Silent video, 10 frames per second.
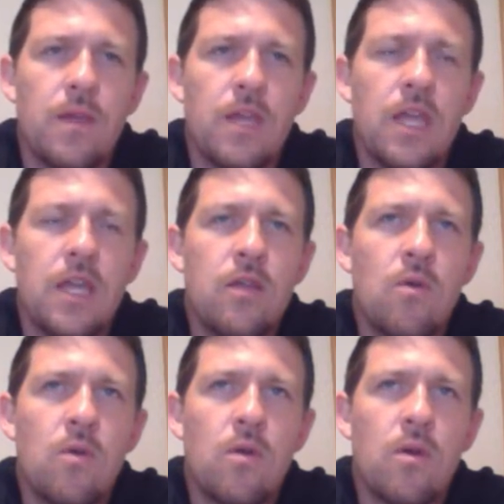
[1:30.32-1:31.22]
in
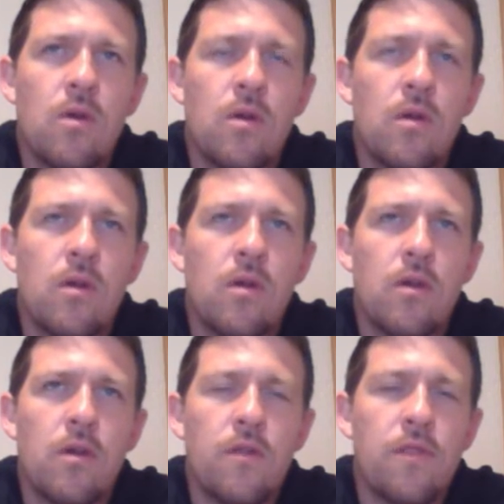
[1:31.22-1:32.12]
your
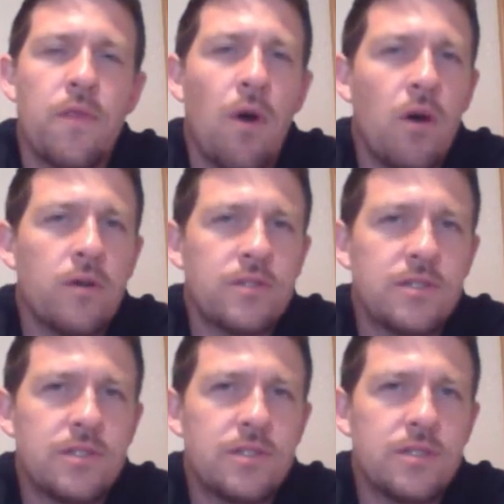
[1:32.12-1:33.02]

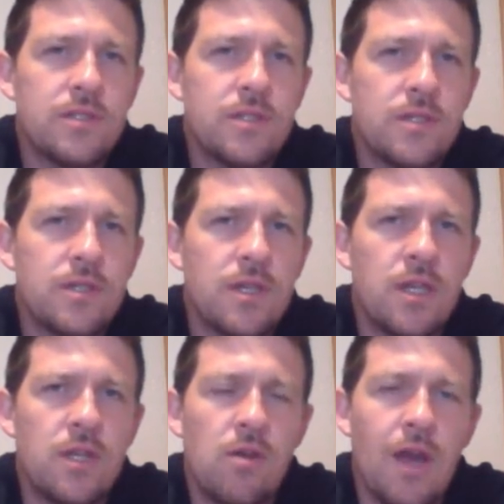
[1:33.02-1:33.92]
thoughts,
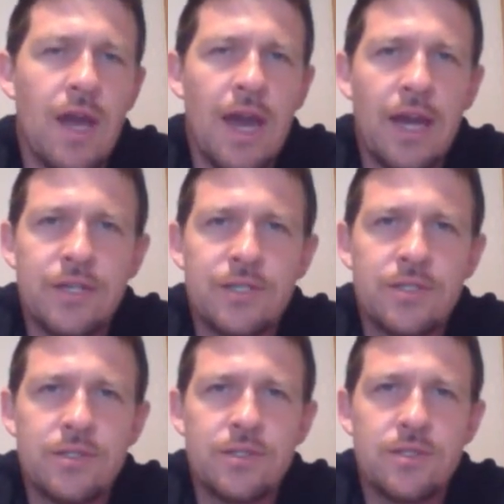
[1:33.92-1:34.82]
in your
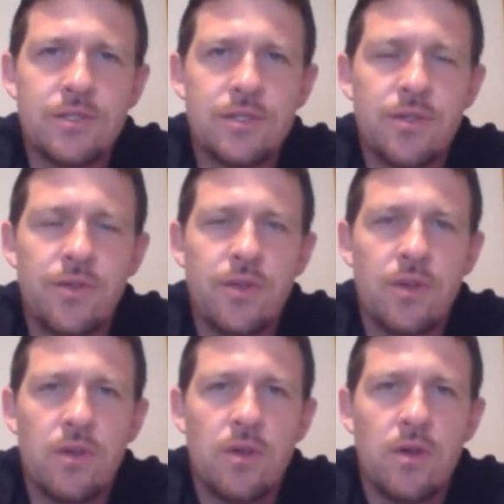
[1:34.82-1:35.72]
actions,
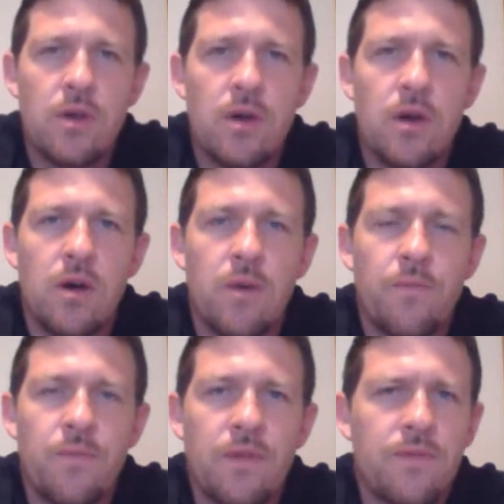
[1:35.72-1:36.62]
um,
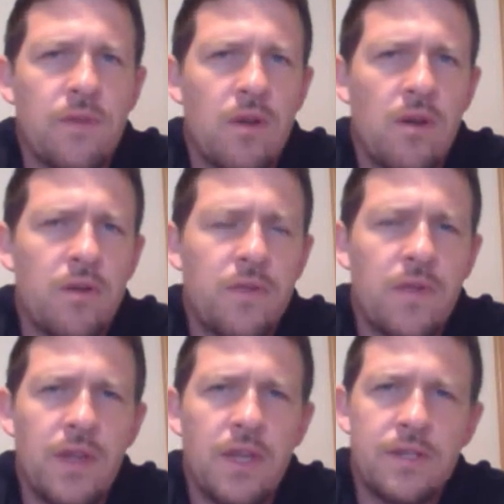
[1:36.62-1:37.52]
if there are
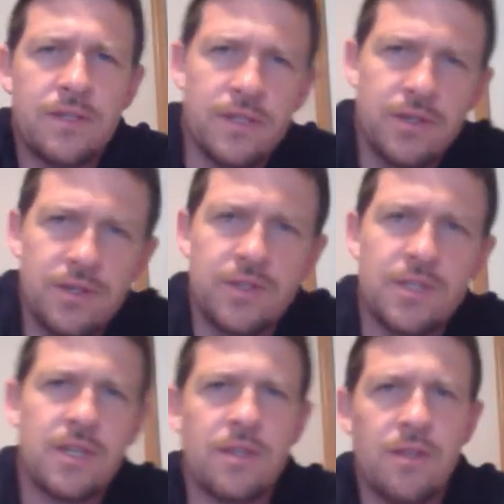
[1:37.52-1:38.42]
things that you're
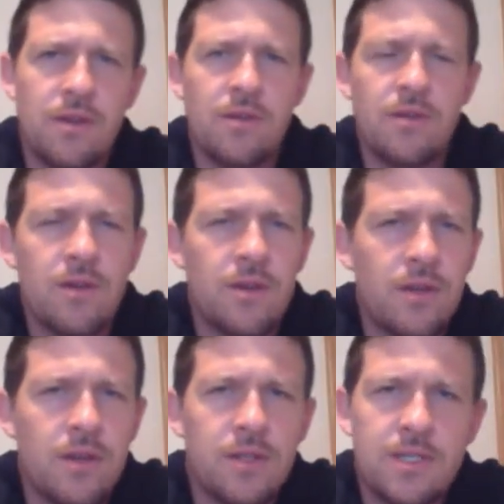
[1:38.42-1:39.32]
sitting there
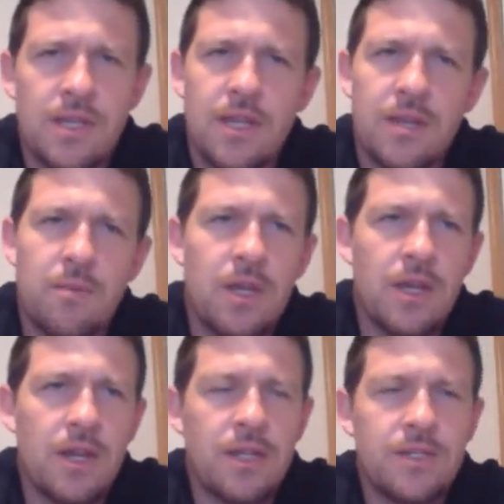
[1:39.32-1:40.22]
saying,
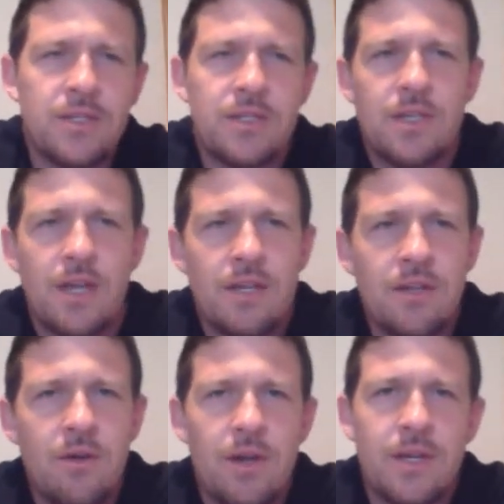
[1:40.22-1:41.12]
man, I just, I
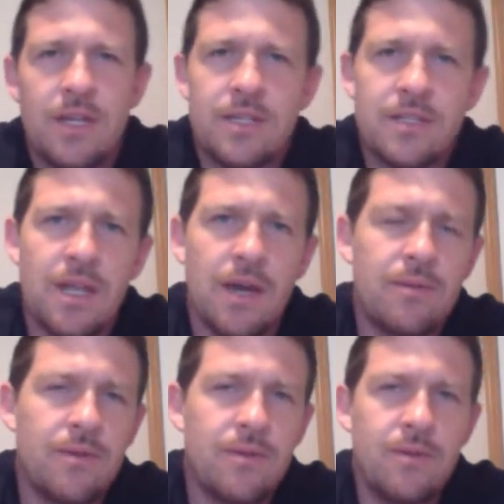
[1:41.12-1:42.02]
know I need to
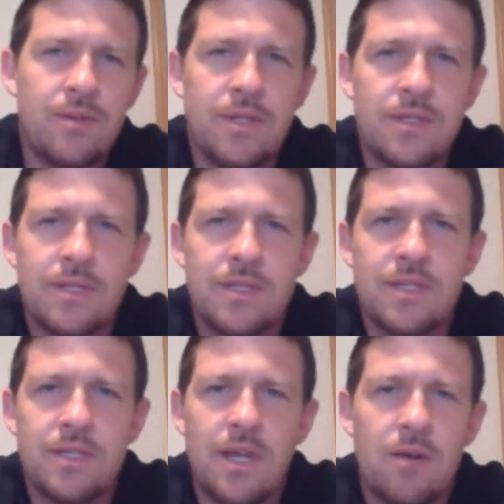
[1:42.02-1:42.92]
stop doing this. This
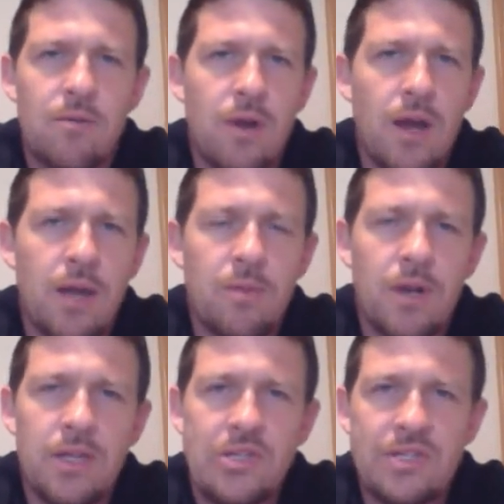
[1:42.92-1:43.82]
is not right, but
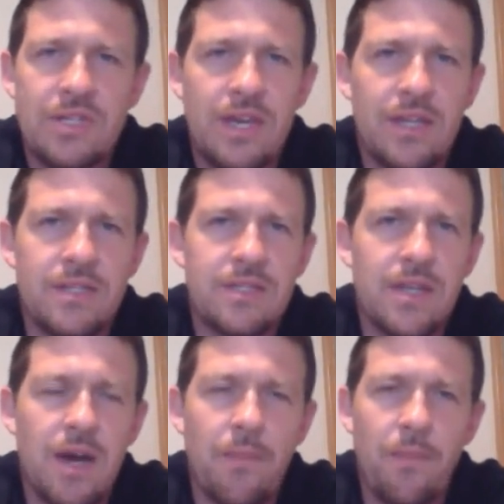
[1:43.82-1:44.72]
I just can't
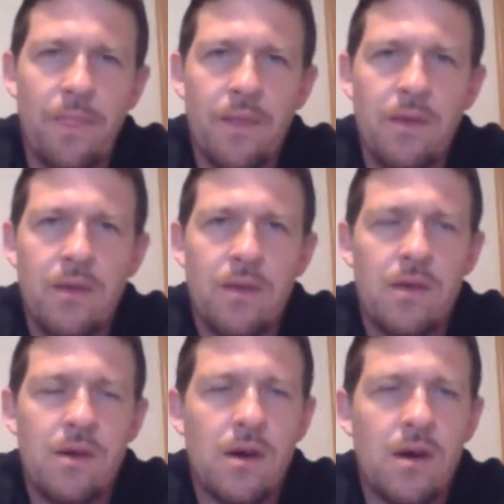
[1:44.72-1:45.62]
stop.
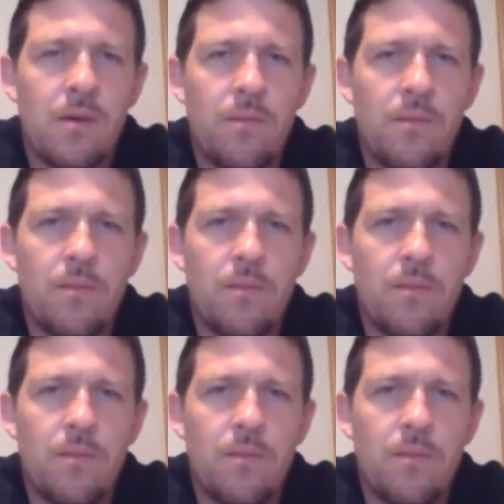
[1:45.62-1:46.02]
Um,